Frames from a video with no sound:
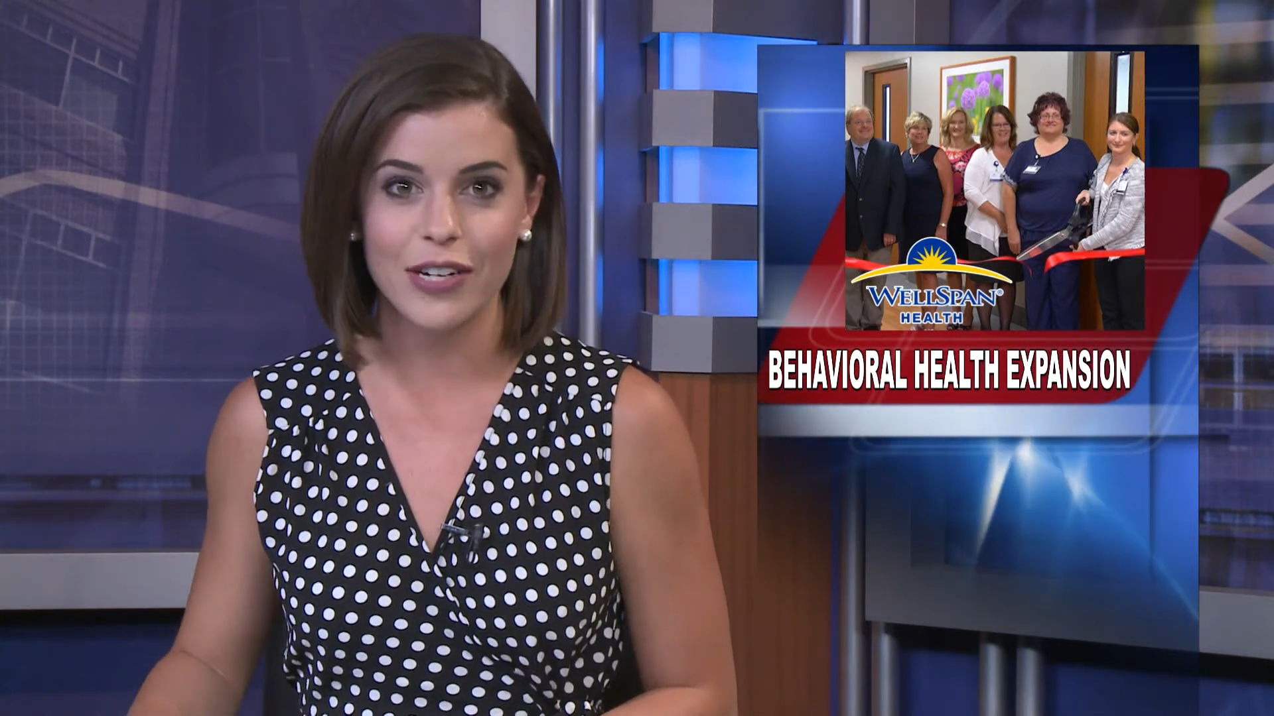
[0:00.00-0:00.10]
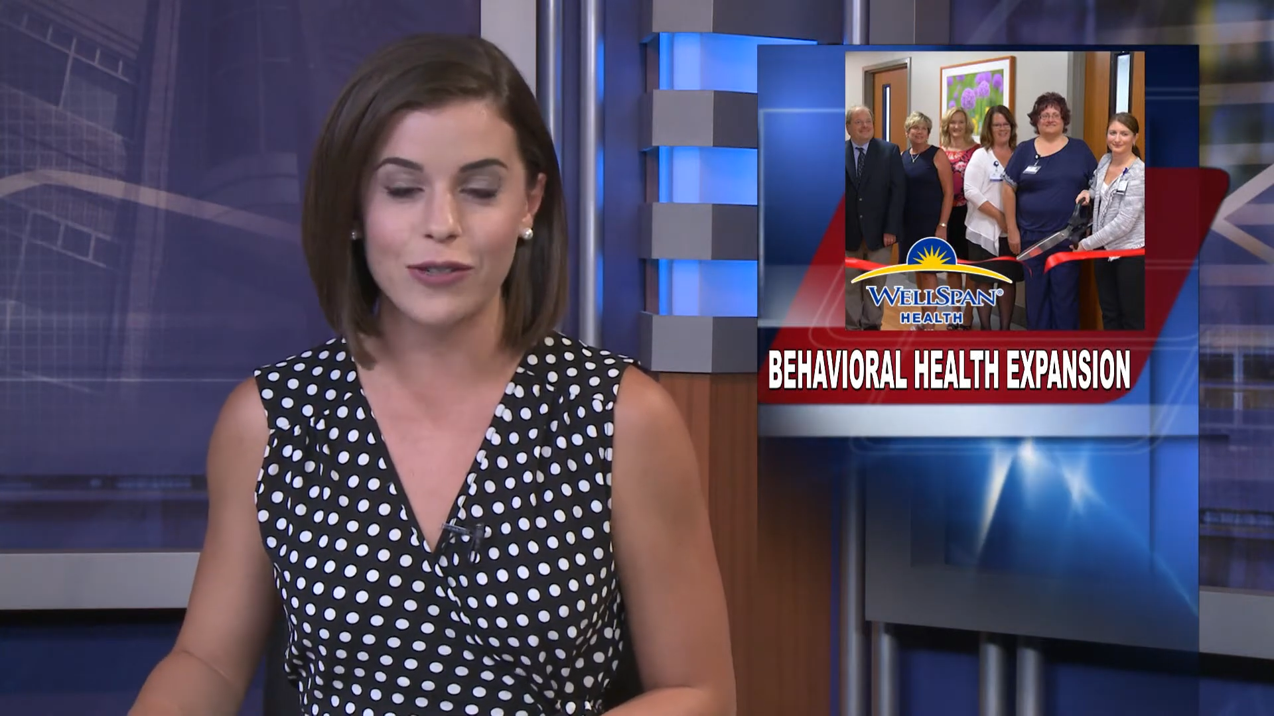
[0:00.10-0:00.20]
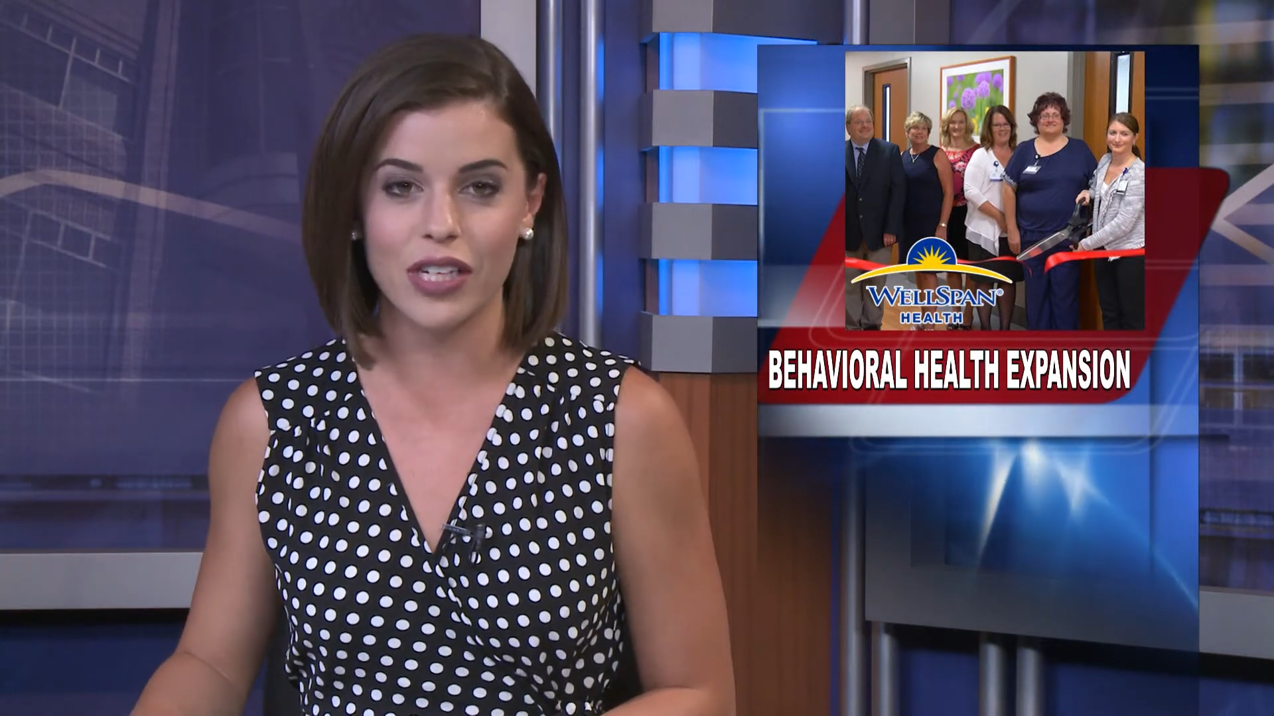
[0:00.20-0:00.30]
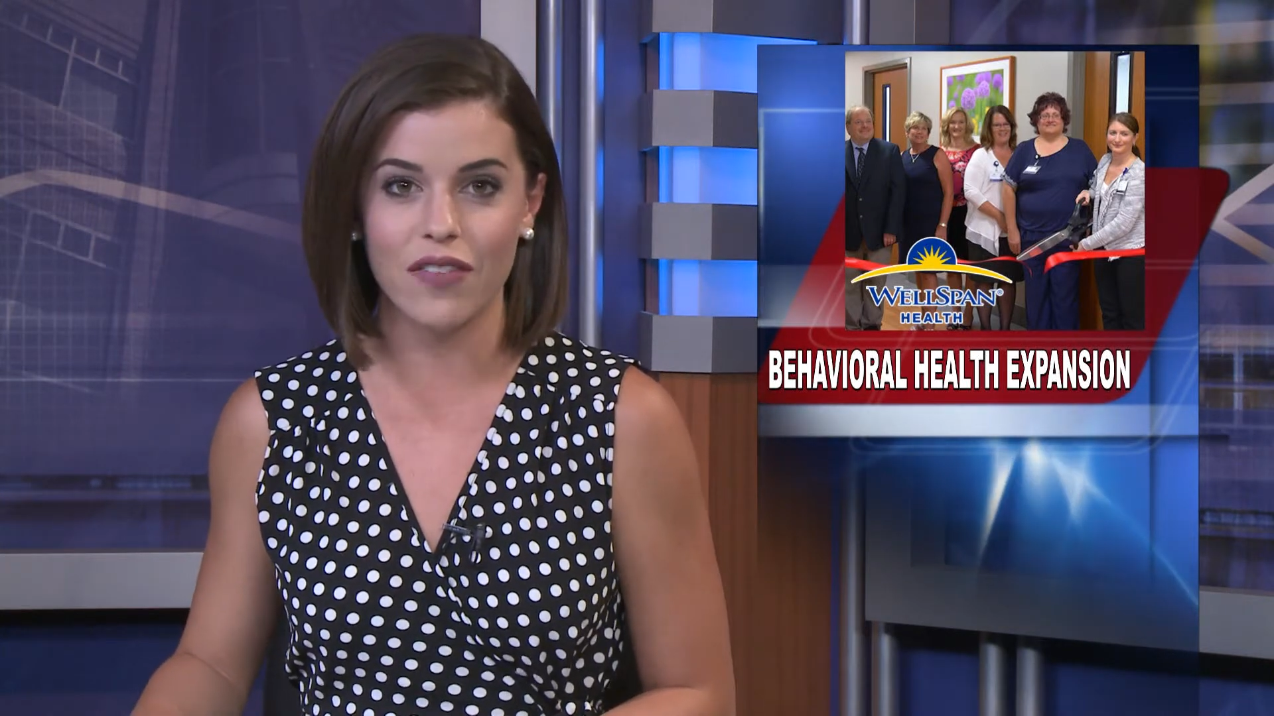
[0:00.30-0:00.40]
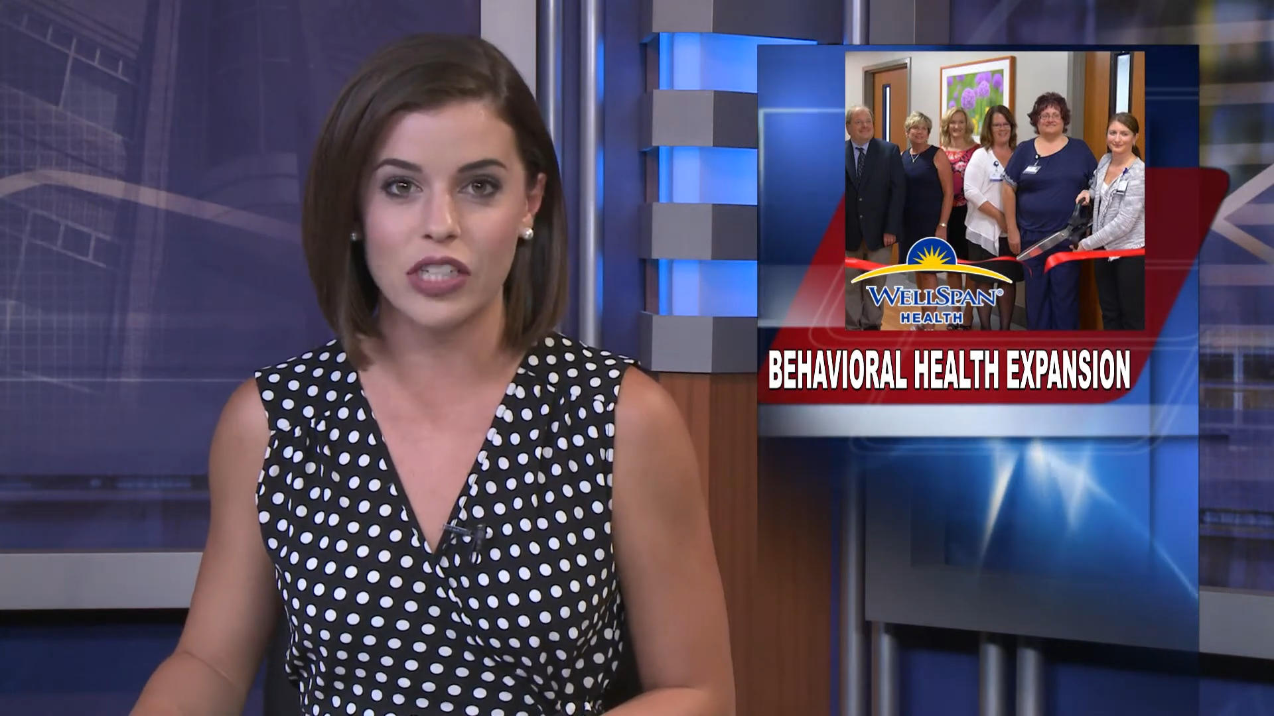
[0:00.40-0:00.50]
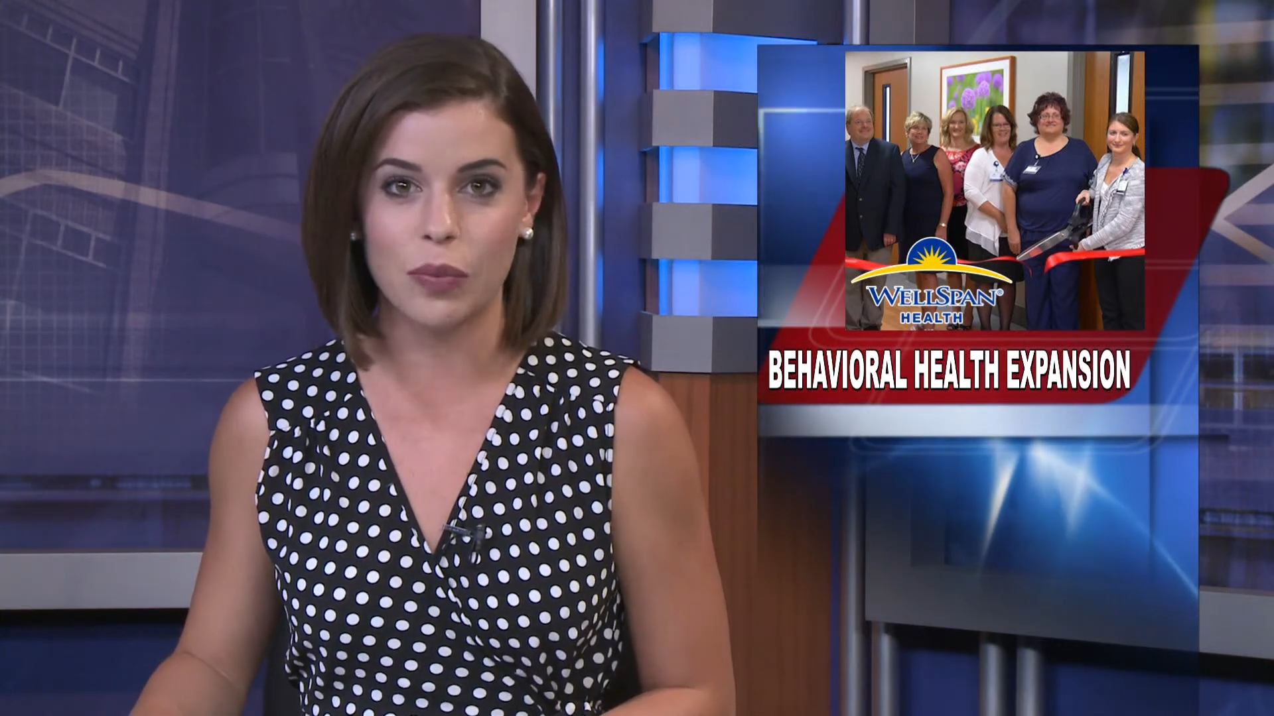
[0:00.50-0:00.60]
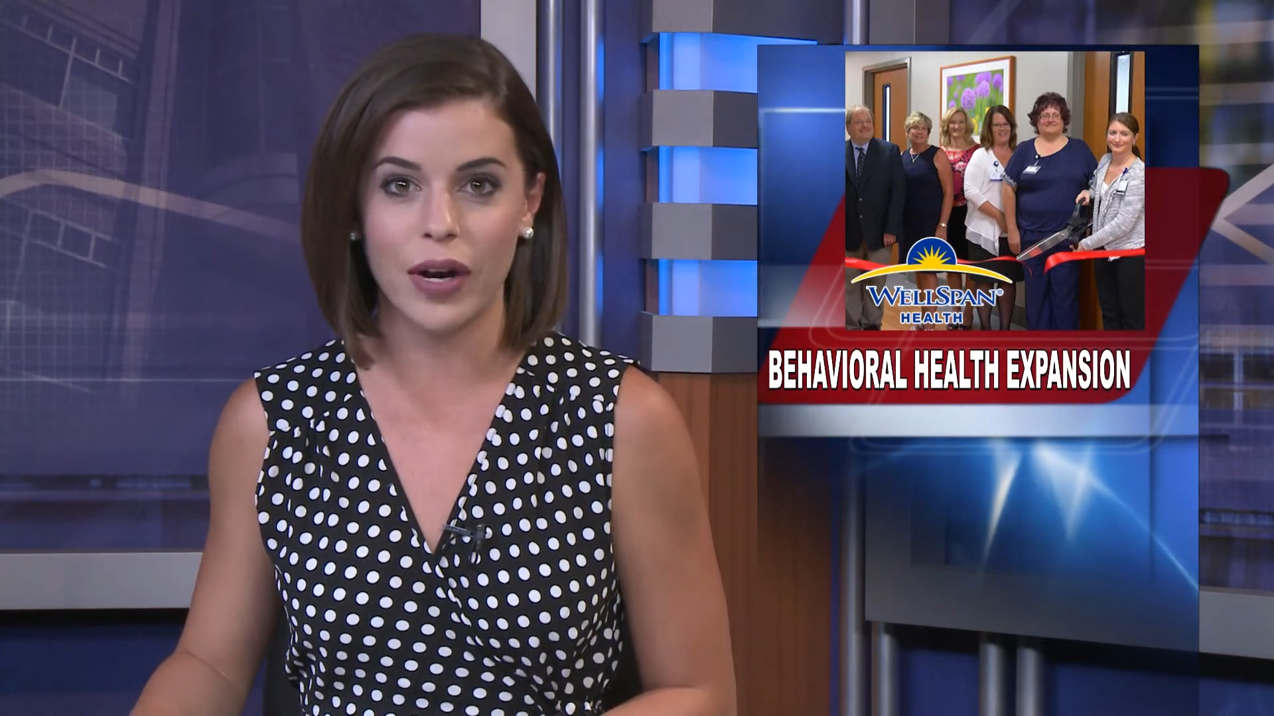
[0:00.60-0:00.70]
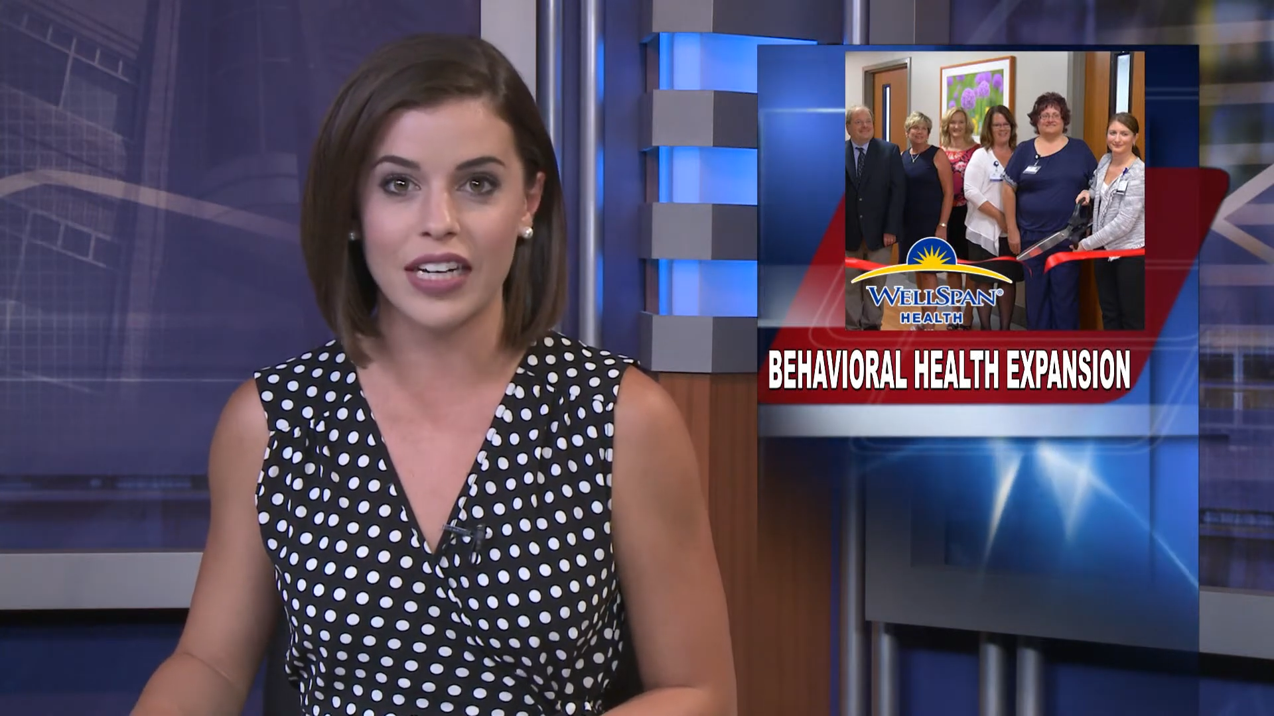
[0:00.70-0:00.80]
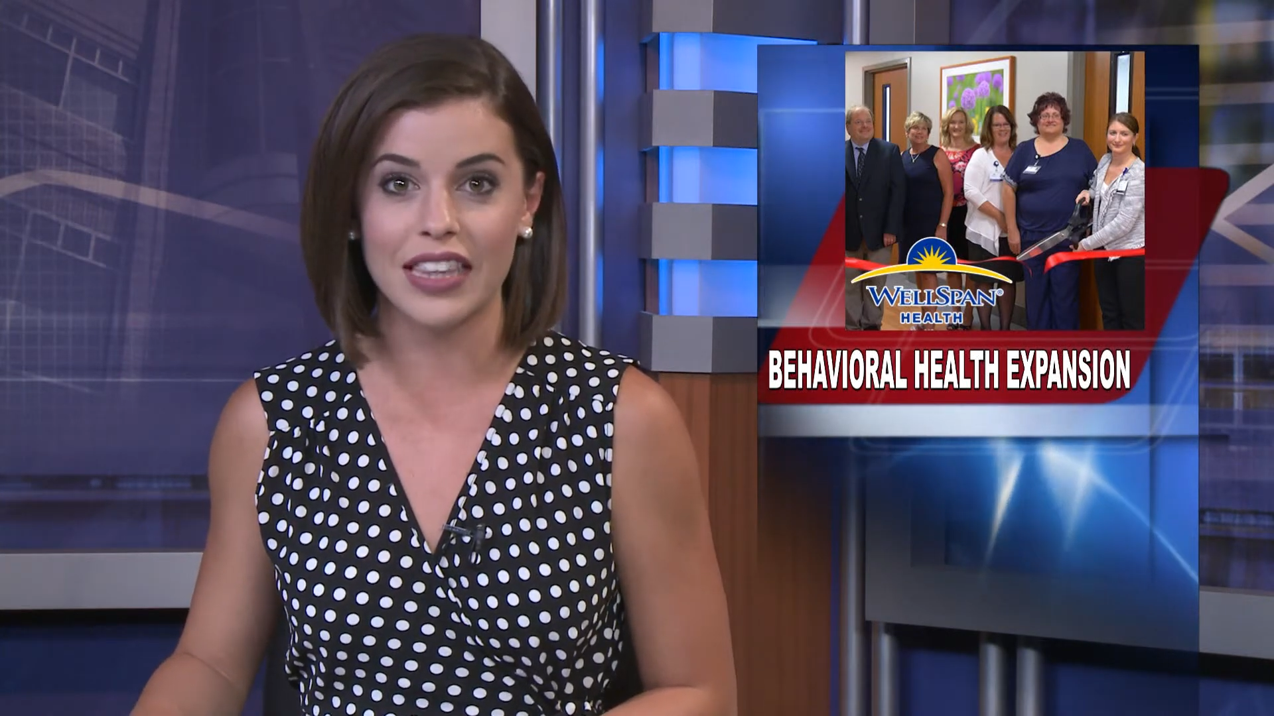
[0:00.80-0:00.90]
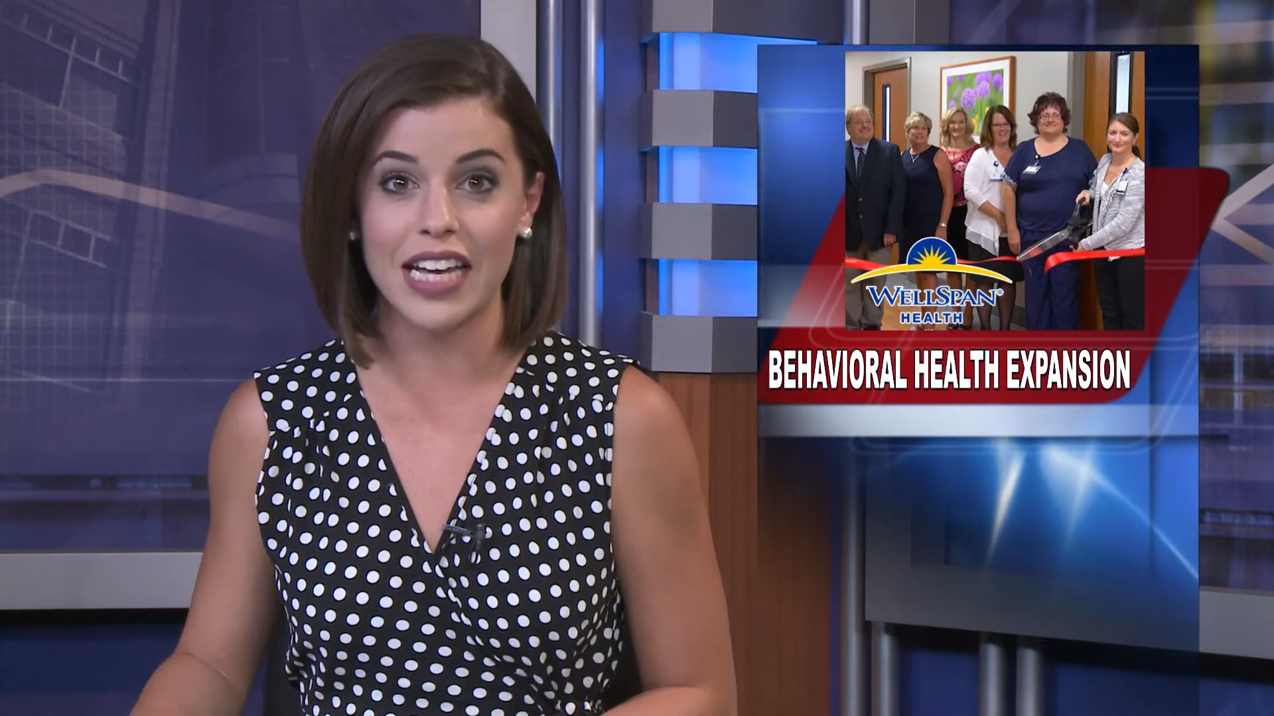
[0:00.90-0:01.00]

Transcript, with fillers: News 11's Brendan